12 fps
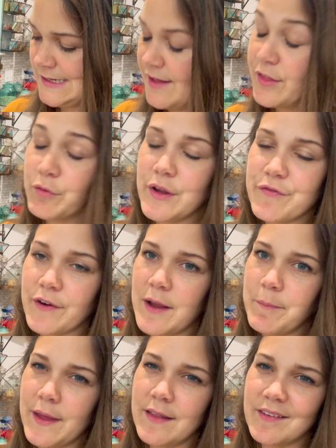
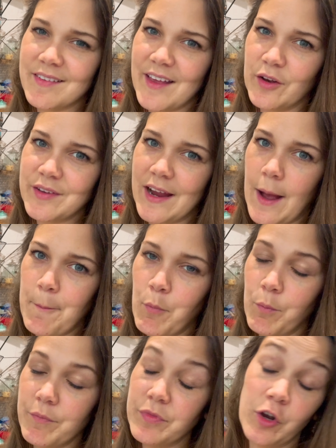refried beans, because that'll take out,
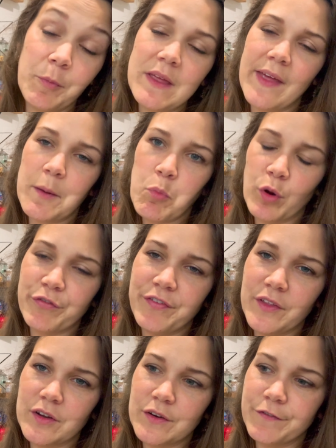that'll be like more
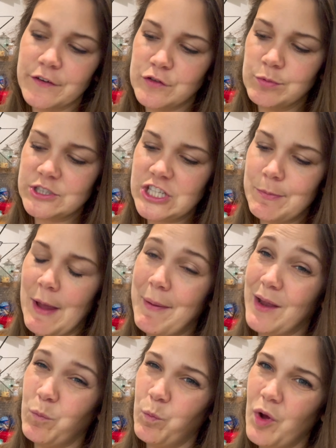filler for super cheap. I
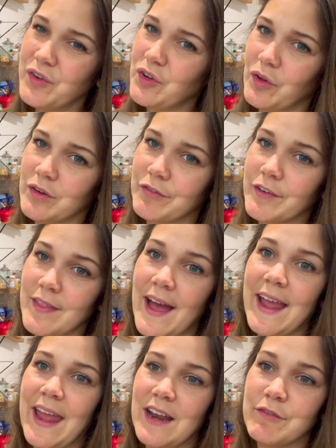paid $1 for
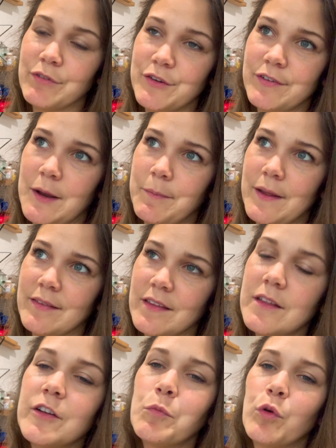that can of refried beans, and
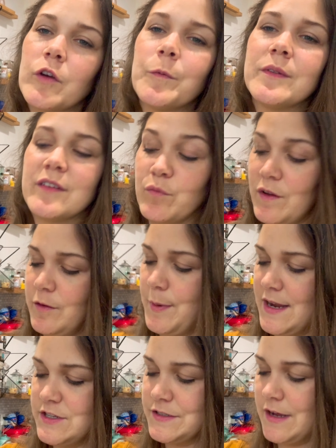there's more expensive ones, but
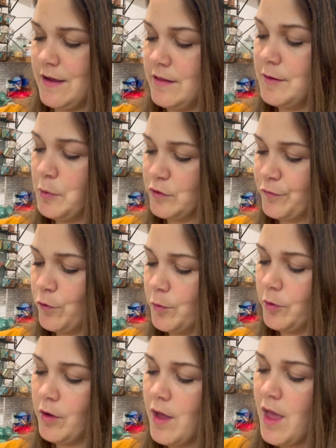I just got the most
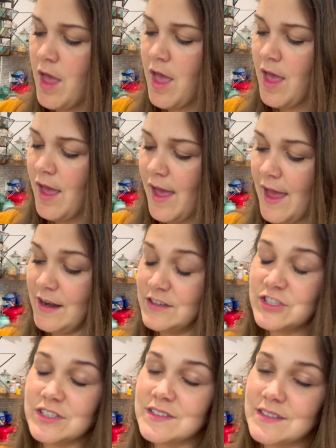affordable. And it
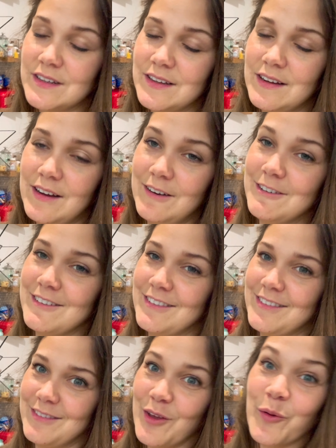just, oh, it's
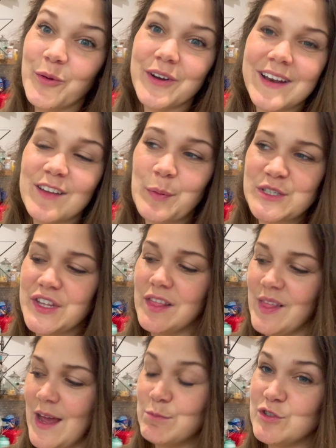so good, especially the
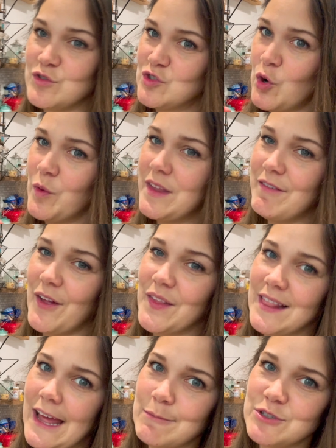lime juice. Don't leave out the
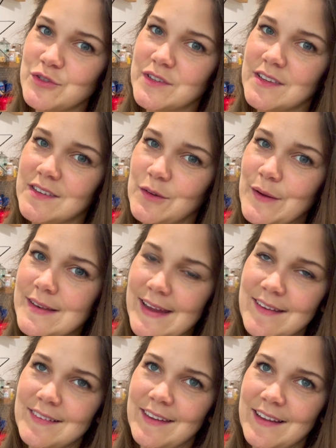lime juice because you could
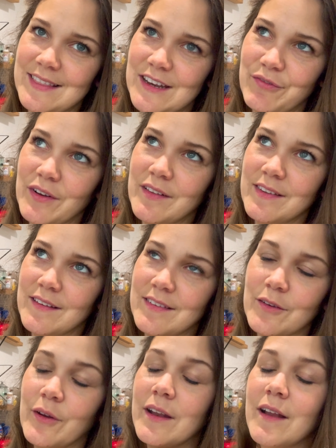taste like the difference. It's
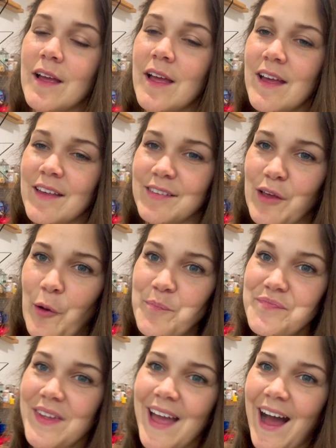so good. So
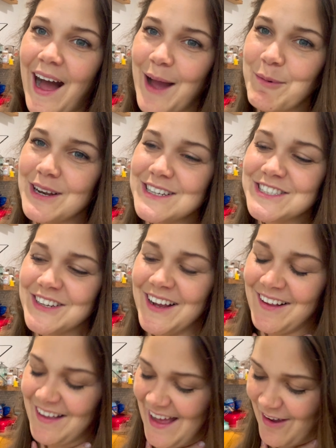I'm gonna show
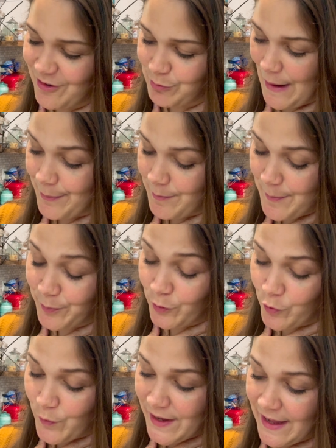y'all how to wrap them up real
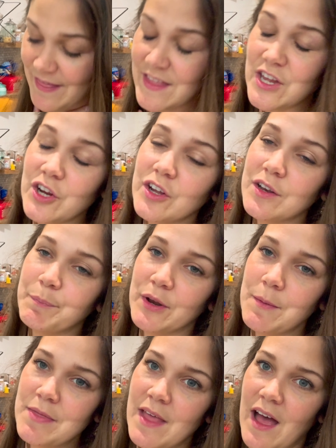quick, and then you're gonna put
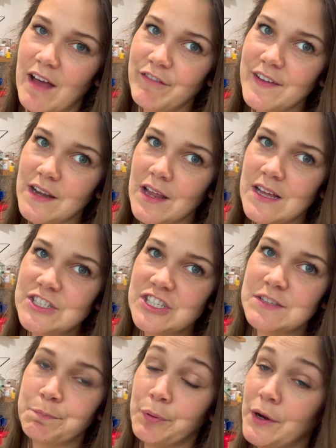them in the oven
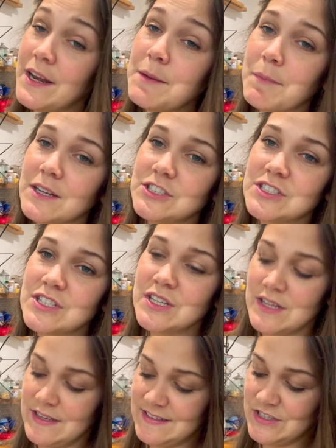just pretty much
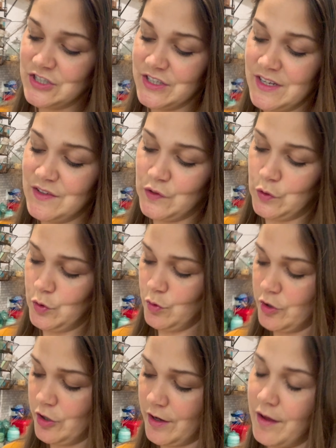essentially to
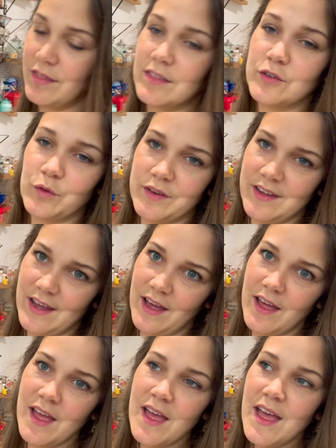cook the tortilla
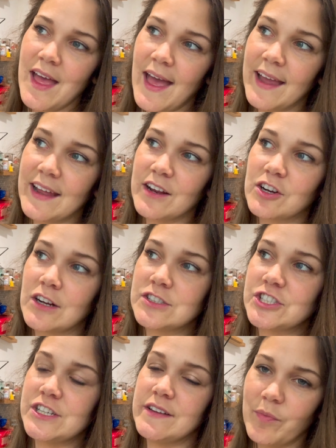and get it
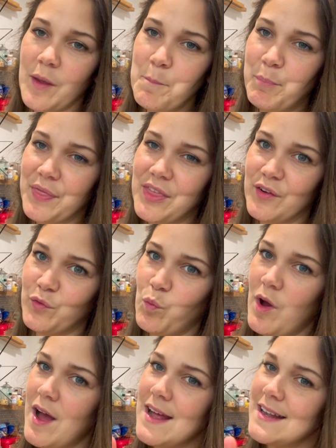crunchy. But there's
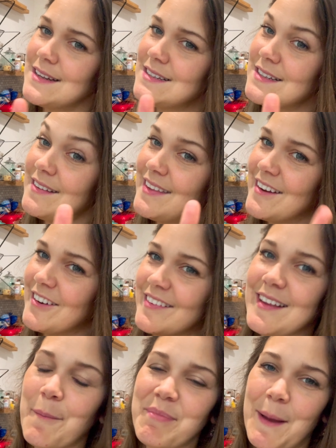one secret
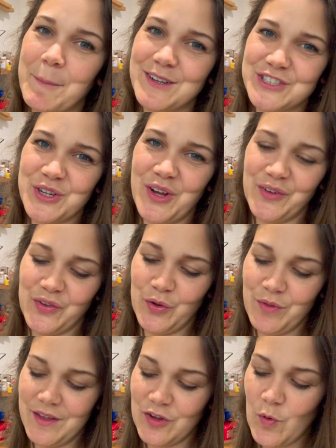step that I'm gonna show y'all too
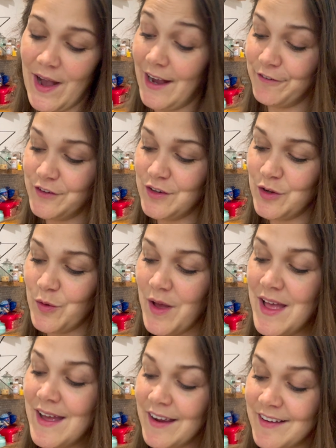that you have to do
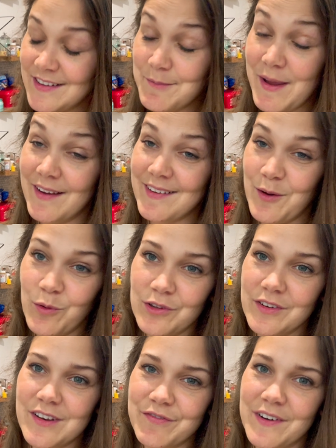because it makes a world
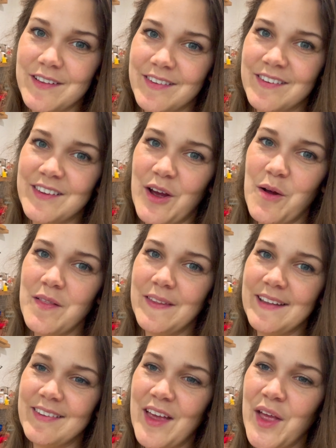of difference. So let's